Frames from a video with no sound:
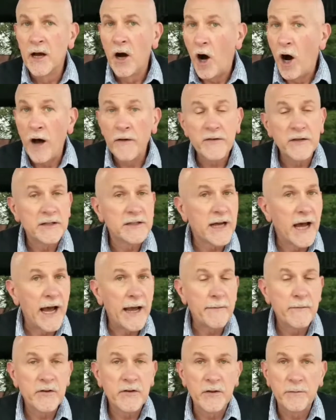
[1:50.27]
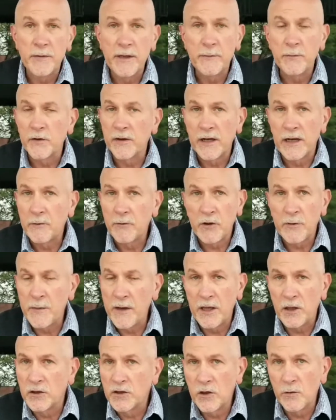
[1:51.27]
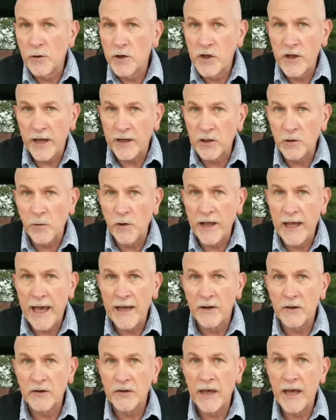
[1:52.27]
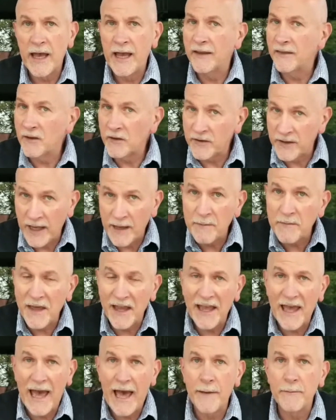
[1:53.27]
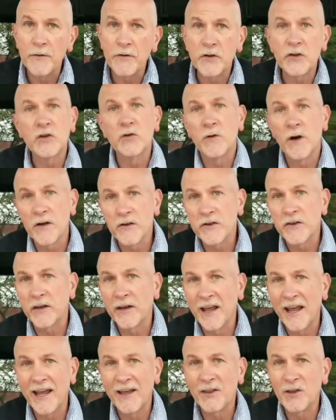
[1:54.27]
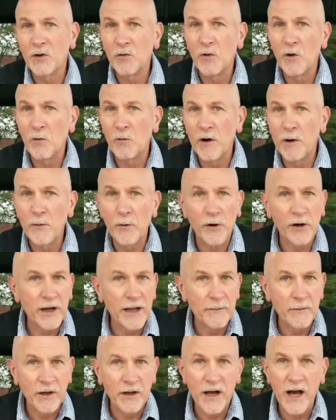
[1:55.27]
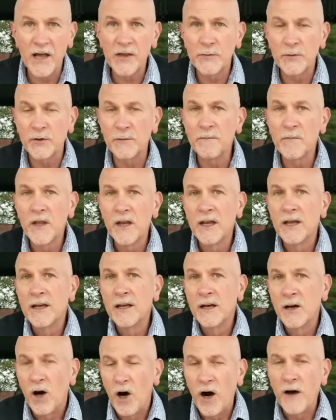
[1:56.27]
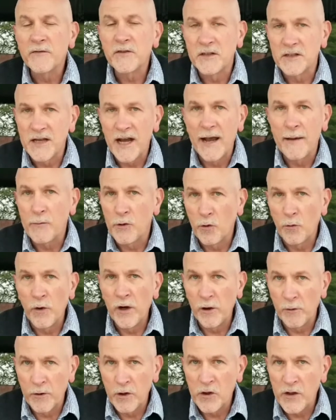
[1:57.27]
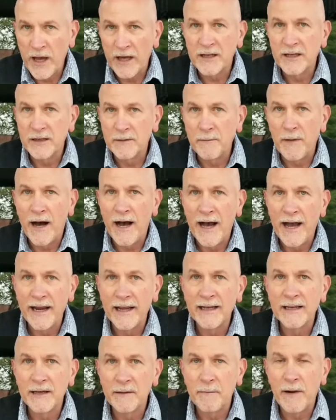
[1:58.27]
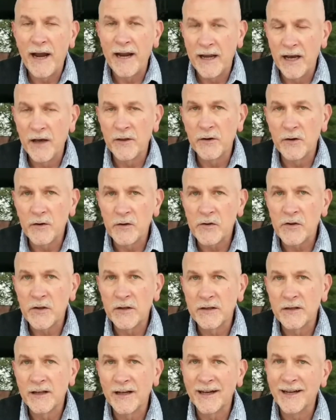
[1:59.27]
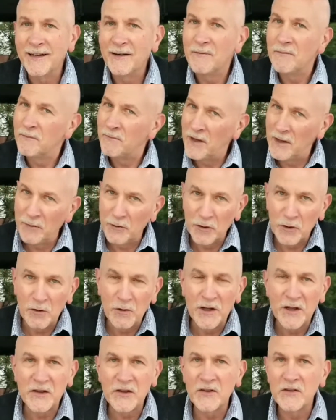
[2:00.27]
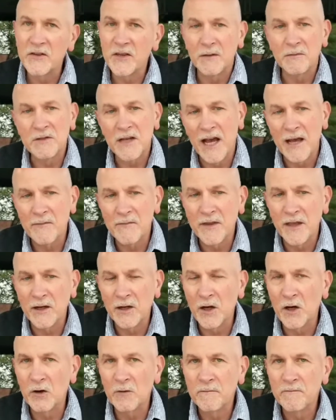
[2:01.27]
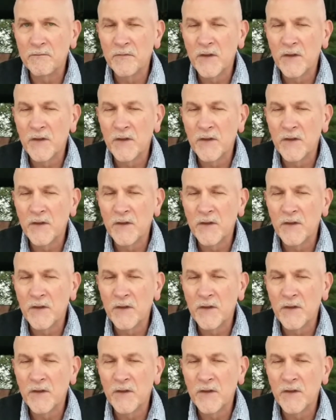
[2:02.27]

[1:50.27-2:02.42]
Oftentimes, the people that he was speaking to rejected what he had to say, and the same thing happens to us today, that when we proclaim the gospel, oftentimes we are rejected by others. People do listen, sometimes they don't.